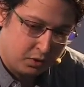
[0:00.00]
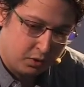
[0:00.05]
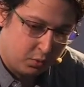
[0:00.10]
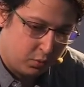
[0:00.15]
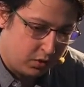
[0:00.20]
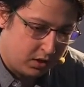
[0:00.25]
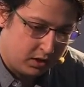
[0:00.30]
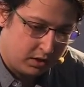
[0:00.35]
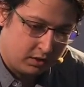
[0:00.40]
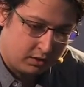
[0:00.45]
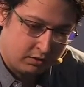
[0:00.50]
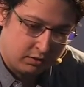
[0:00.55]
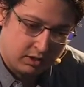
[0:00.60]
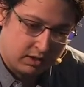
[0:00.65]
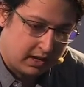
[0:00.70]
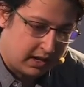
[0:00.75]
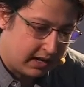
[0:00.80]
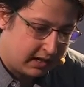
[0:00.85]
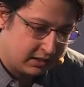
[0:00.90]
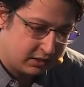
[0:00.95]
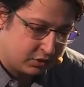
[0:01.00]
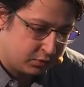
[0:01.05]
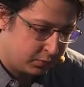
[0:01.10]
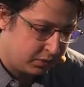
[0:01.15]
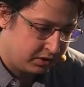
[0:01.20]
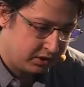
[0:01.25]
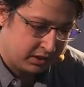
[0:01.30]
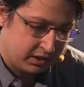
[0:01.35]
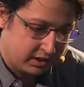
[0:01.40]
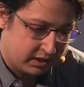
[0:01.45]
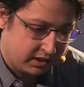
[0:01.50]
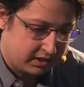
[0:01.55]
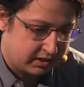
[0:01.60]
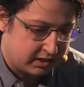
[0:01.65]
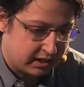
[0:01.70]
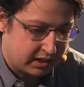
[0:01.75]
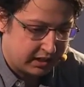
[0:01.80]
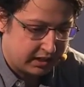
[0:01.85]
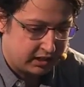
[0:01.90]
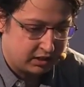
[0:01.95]
weaker class with techniques
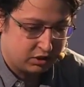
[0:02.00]
like